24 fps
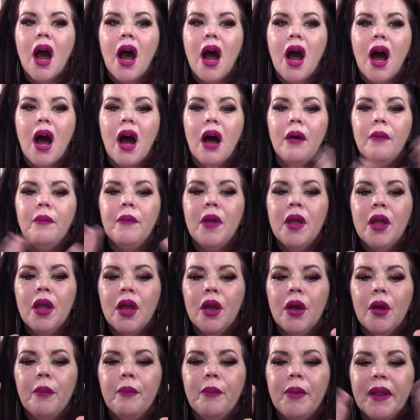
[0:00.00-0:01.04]
But,
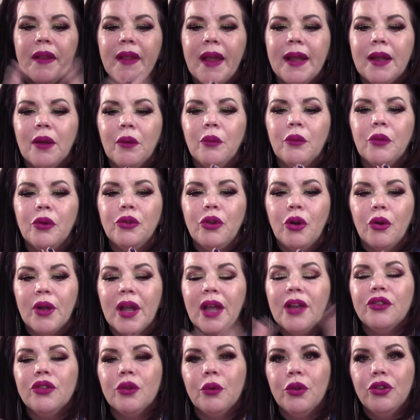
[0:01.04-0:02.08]
like,
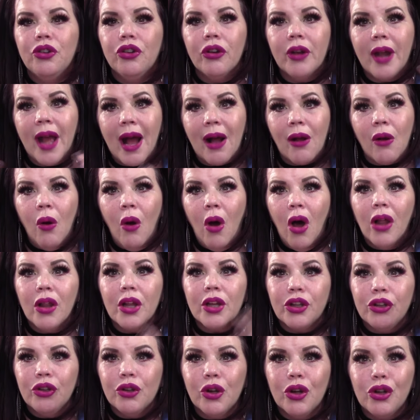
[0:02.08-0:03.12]
okay, so when you're an
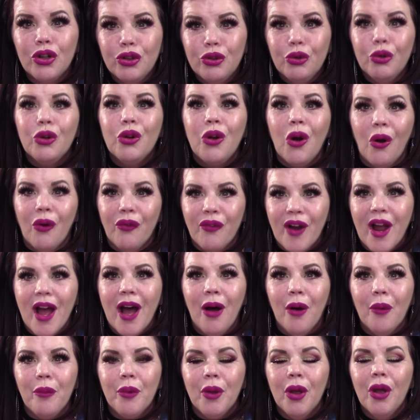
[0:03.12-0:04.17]
alcoholic, you go for
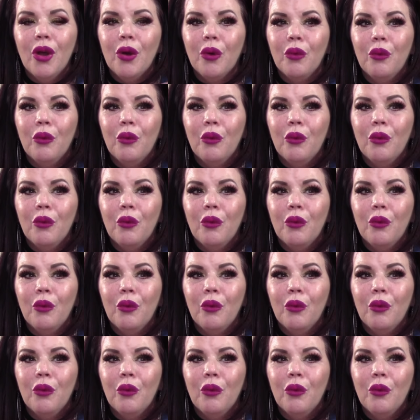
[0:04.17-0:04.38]
help.